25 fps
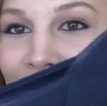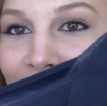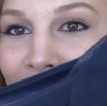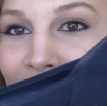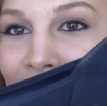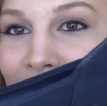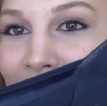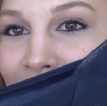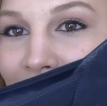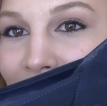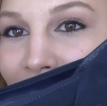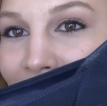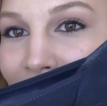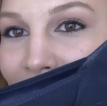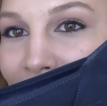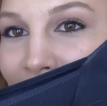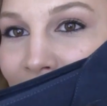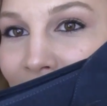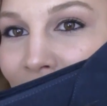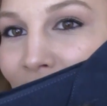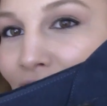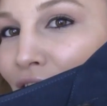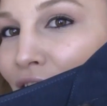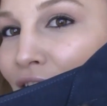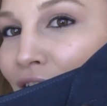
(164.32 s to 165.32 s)
The little
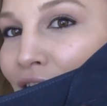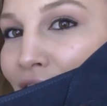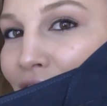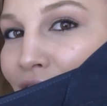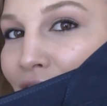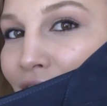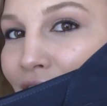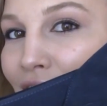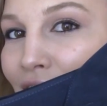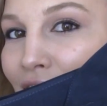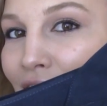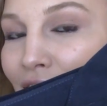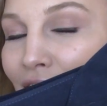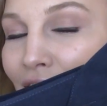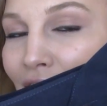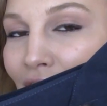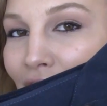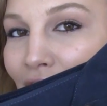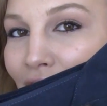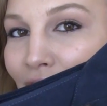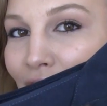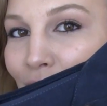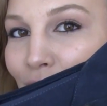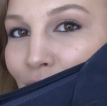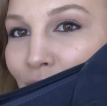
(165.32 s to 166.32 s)
heel,
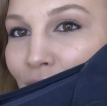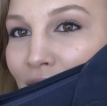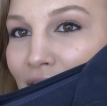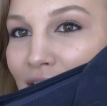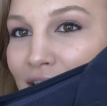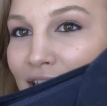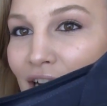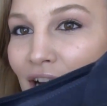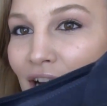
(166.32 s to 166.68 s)
really